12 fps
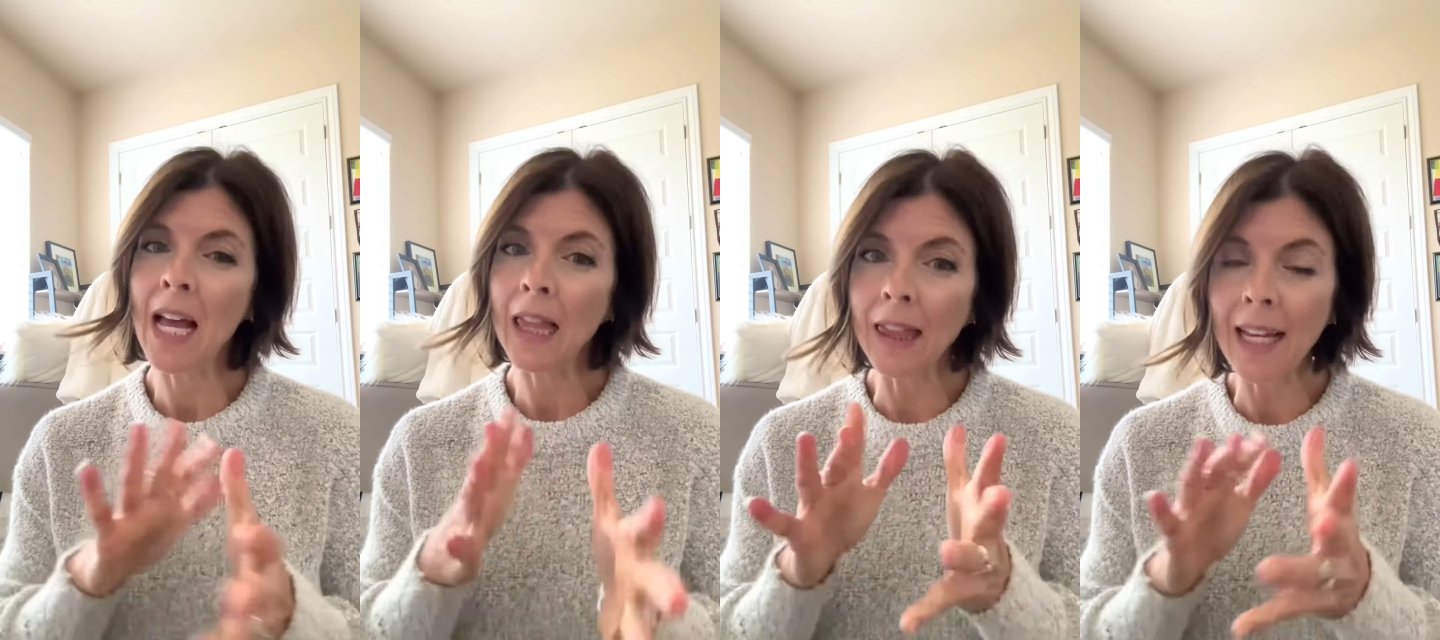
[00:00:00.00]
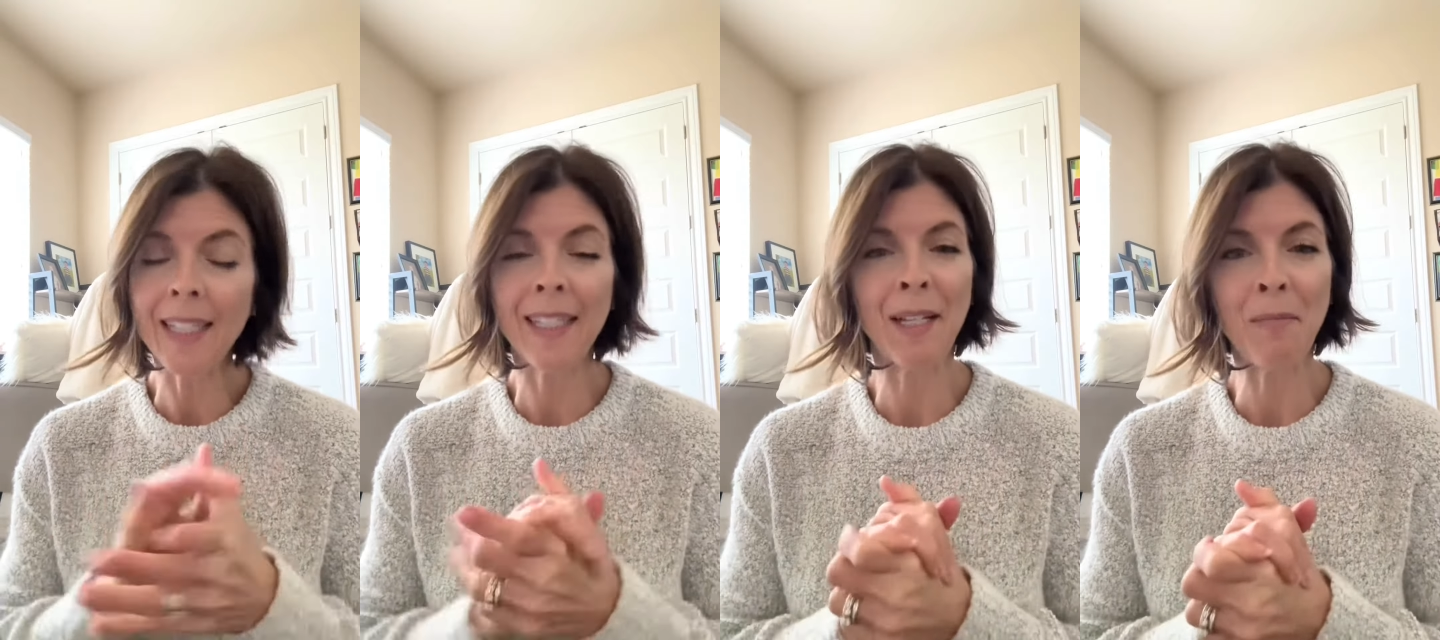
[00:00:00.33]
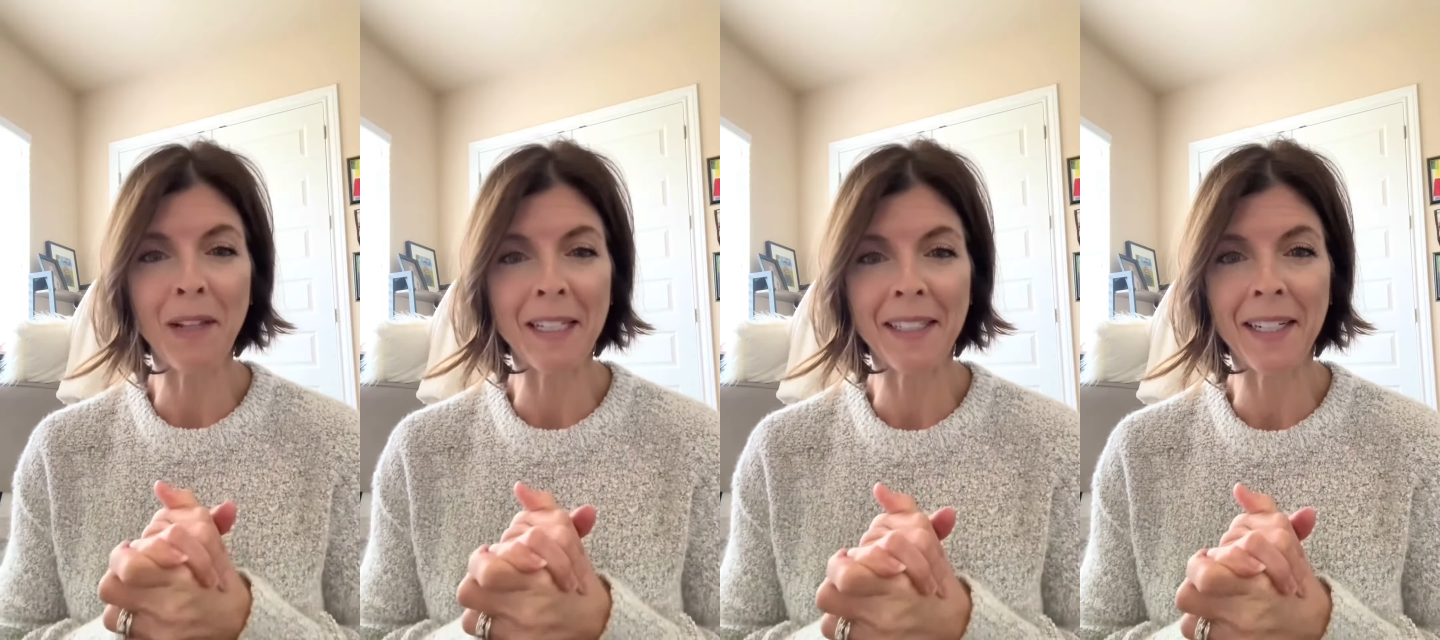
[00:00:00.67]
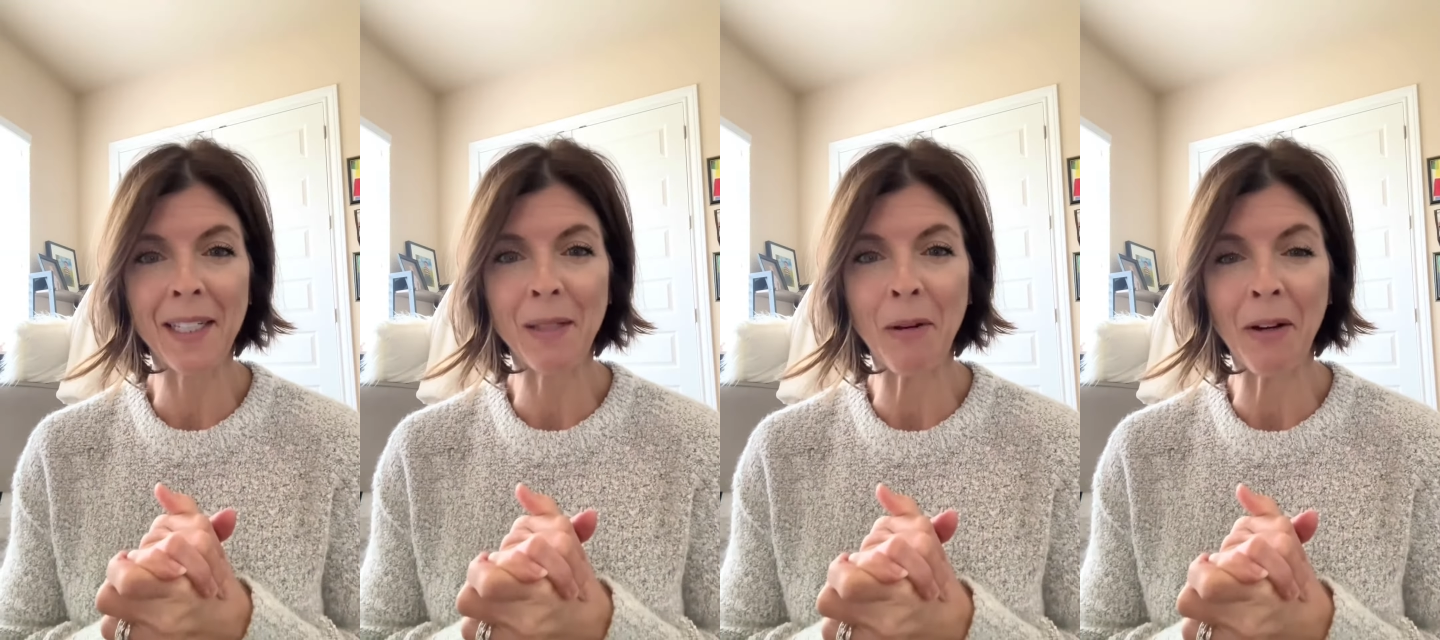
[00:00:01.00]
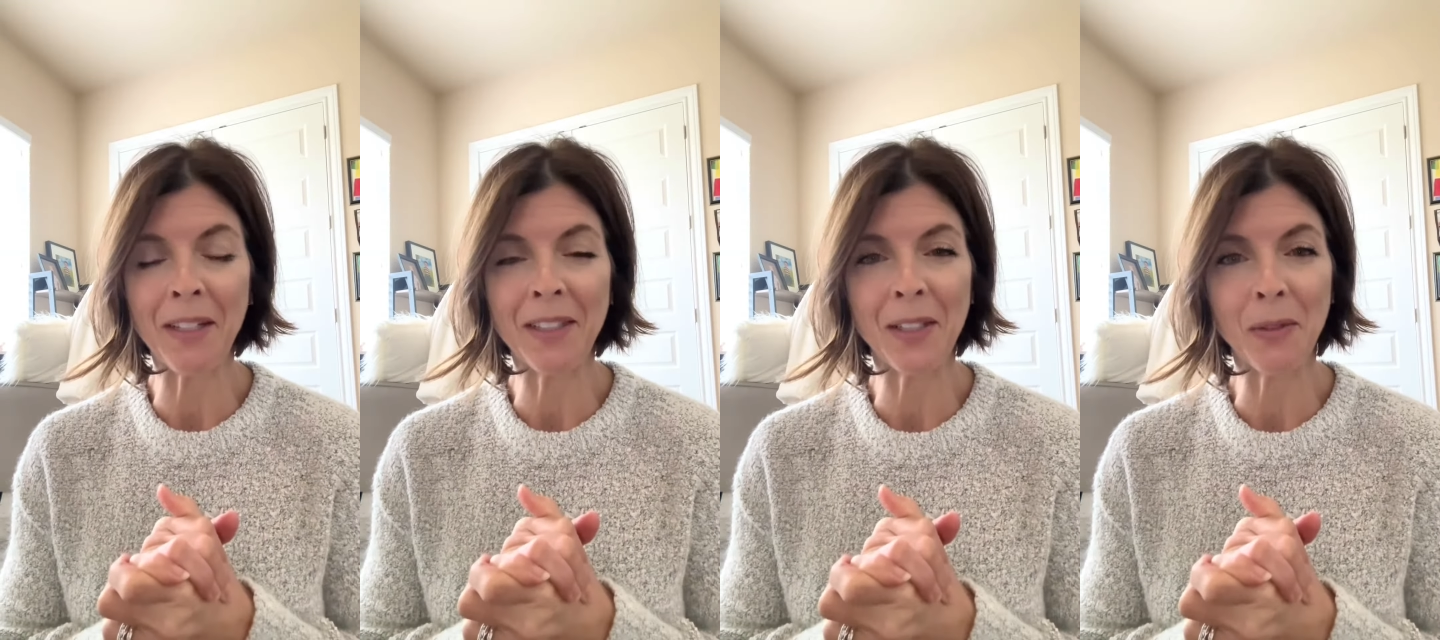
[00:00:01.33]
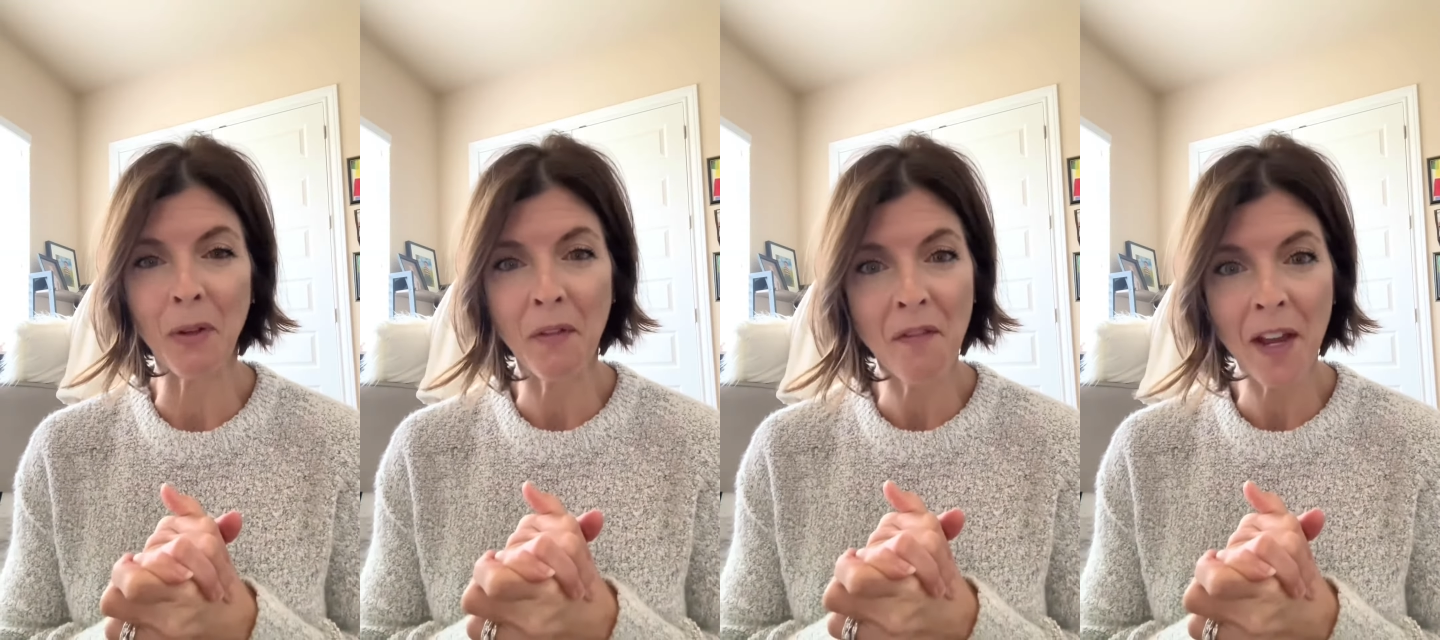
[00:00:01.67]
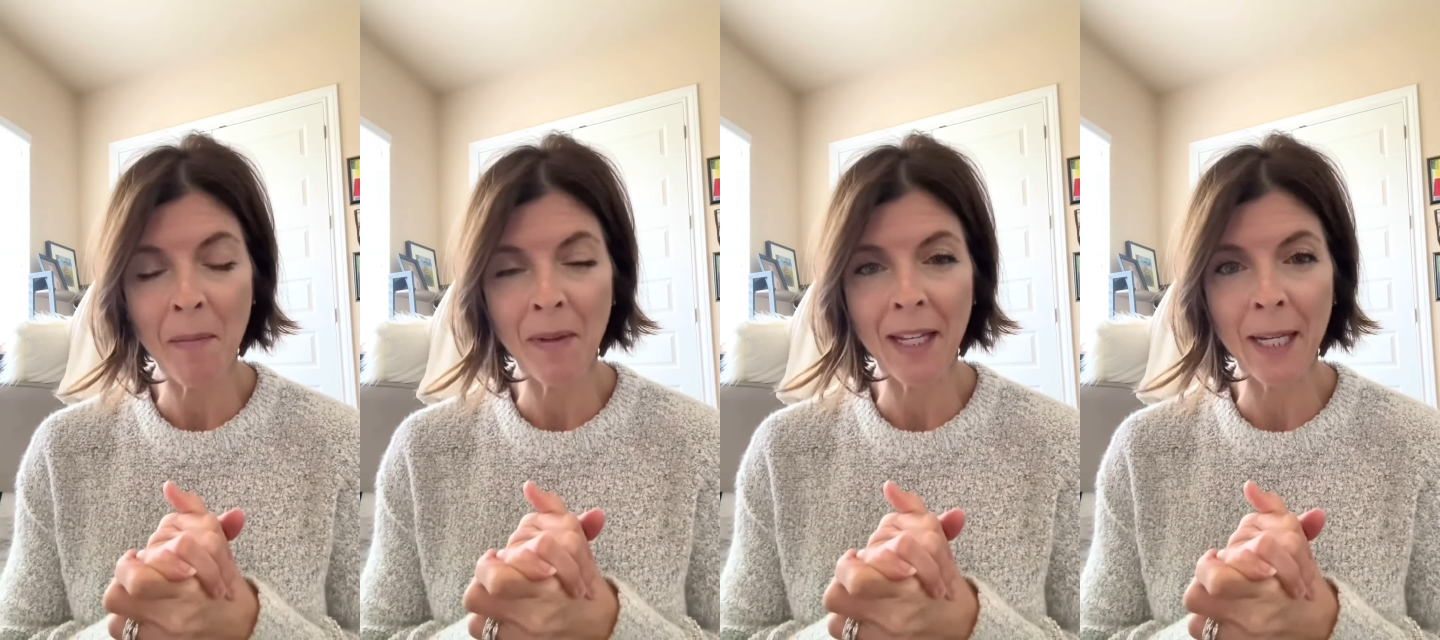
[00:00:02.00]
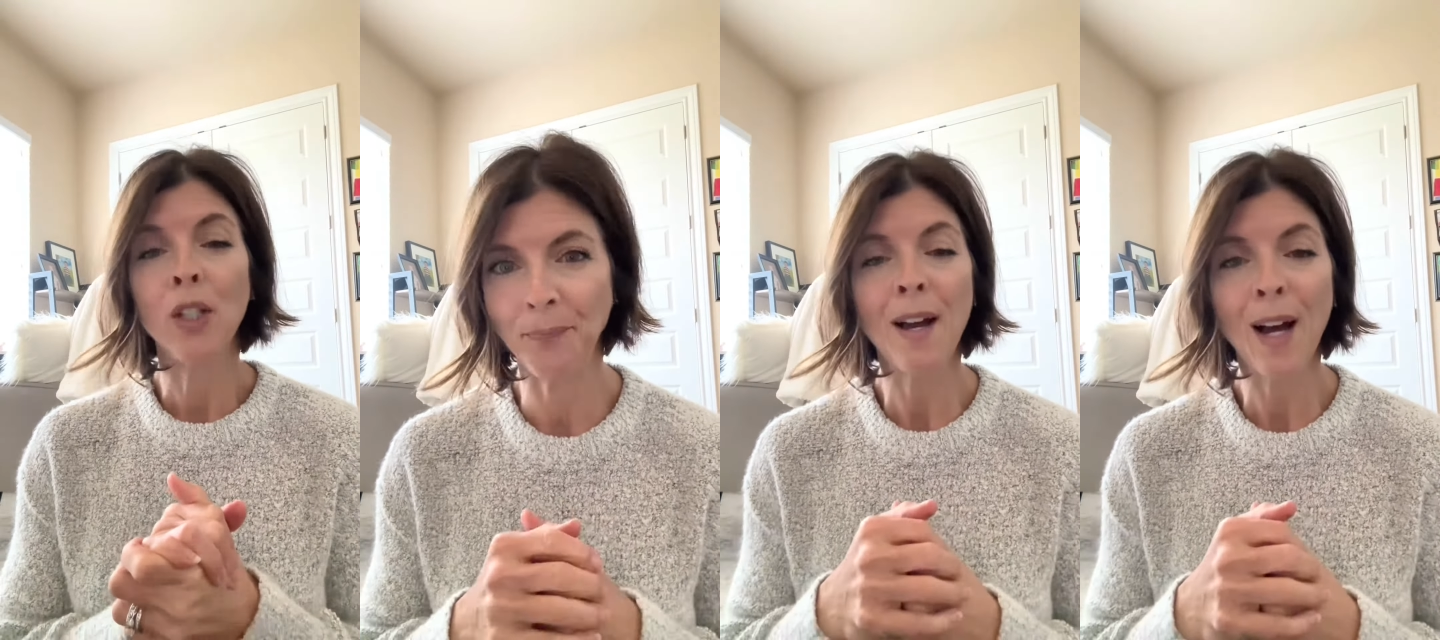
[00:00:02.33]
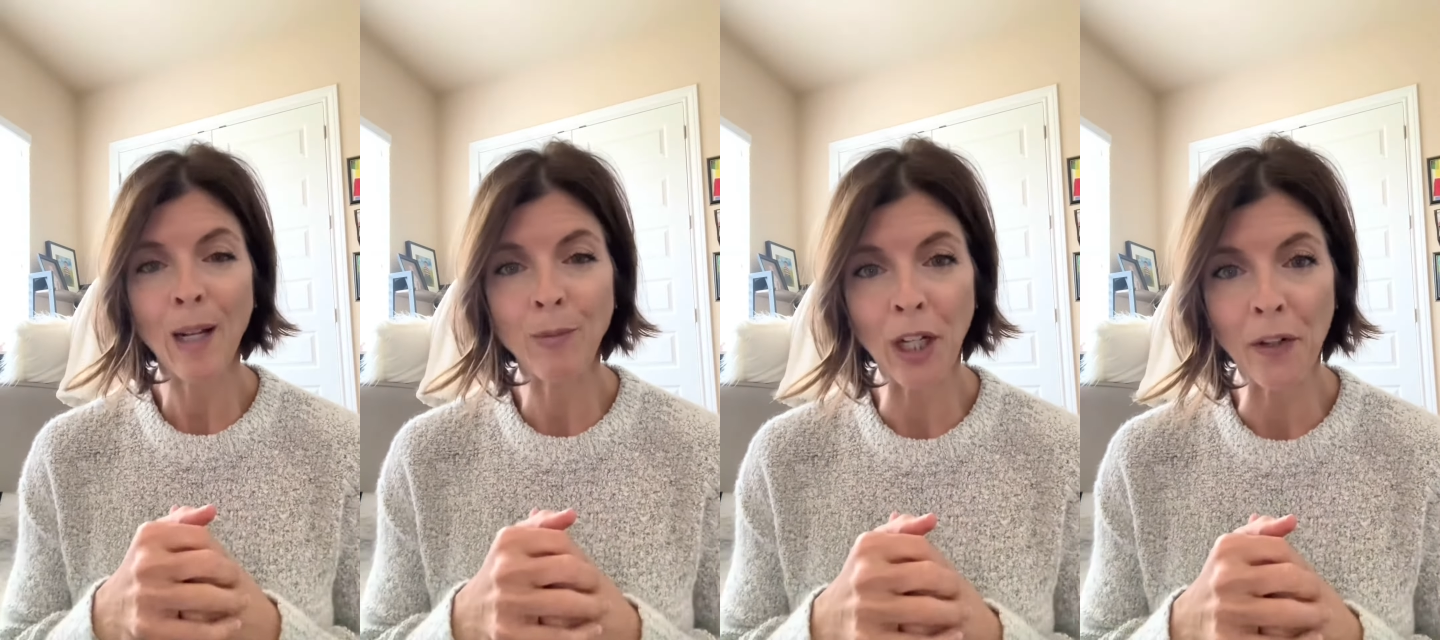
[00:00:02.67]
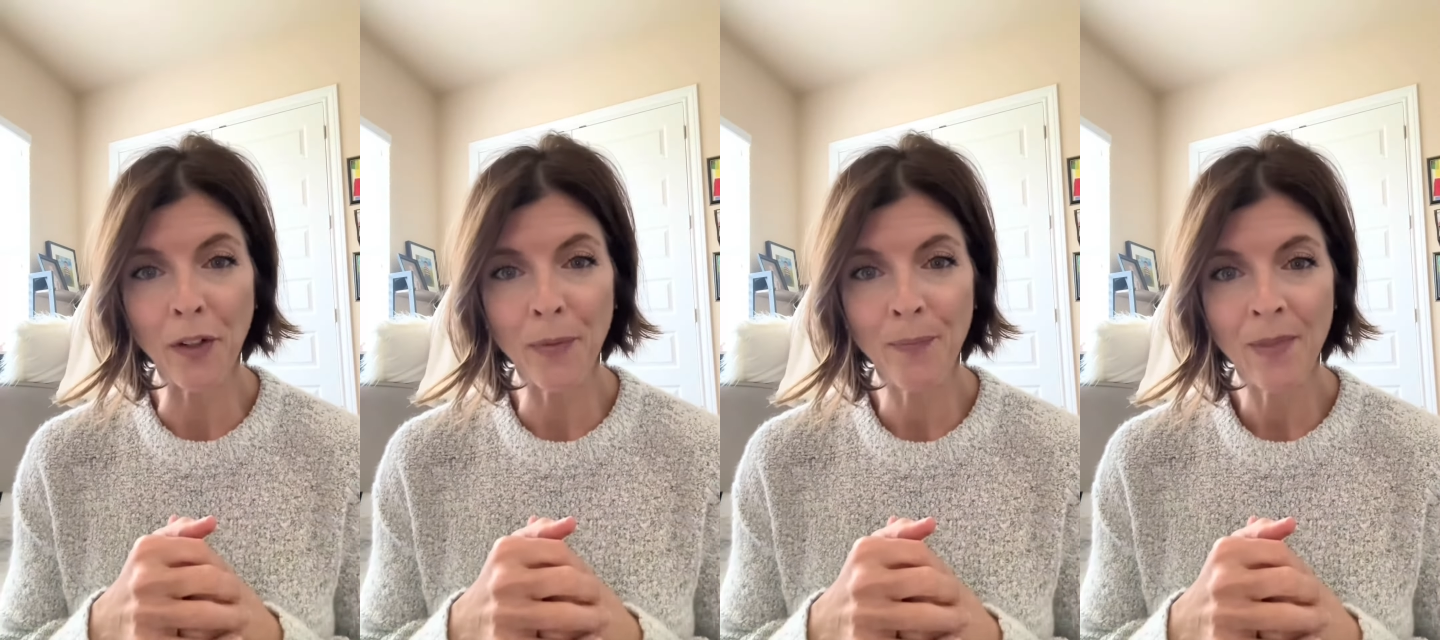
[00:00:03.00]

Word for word: less than pleasant experiences with family. I'm Jennifer,